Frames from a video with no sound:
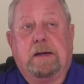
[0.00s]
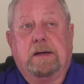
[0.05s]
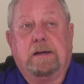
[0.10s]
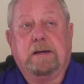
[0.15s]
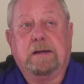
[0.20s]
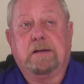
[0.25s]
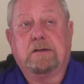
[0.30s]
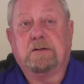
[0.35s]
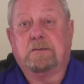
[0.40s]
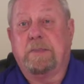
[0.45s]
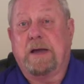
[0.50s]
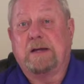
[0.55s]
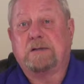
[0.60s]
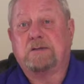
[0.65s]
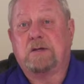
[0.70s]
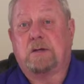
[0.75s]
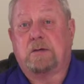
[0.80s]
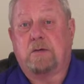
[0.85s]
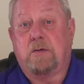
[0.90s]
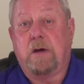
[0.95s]
He did his
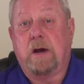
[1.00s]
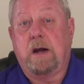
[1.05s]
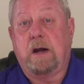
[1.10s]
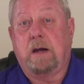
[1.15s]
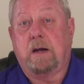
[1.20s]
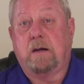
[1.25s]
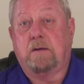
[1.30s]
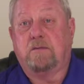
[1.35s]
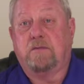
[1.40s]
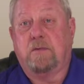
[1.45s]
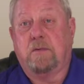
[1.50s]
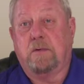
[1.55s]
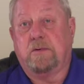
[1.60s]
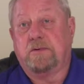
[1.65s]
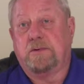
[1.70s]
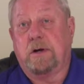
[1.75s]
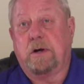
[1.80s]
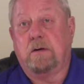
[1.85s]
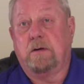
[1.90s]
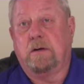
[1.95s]
basic training at
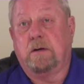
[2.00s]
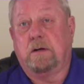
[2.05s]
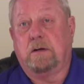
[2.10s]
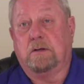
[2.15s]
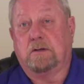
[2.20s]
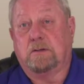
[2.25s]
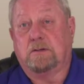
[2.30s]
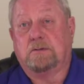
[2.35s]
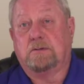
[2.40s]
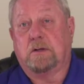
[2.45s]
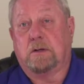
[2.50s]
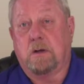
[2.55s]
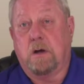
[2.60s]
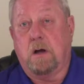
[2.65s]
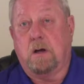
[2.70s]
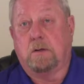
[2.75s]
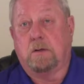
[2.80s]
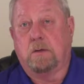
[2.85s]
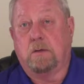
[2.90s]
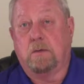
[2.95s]
Fort Sheridan in
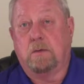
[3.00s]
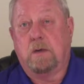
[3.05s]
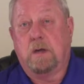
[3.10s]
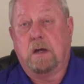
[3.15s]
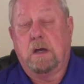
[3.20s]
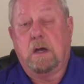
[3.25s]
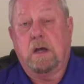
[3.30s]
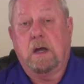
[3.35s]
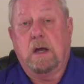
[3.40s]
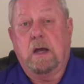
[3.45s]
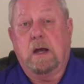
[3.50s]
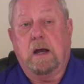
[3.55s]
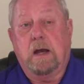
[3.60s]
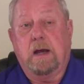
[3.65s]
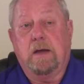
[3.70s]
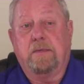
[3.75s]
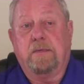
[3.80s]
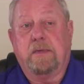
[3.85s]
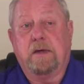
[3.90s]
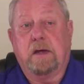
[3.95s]
Chicago,
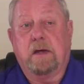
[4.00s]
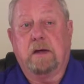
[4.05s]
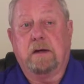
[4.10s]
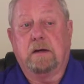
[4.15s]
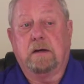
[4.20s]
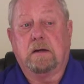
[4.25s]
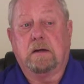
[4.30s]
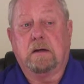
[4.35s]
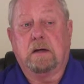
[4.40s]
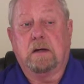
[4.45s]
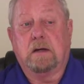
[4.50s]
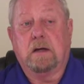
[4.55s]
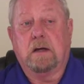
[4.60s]
and then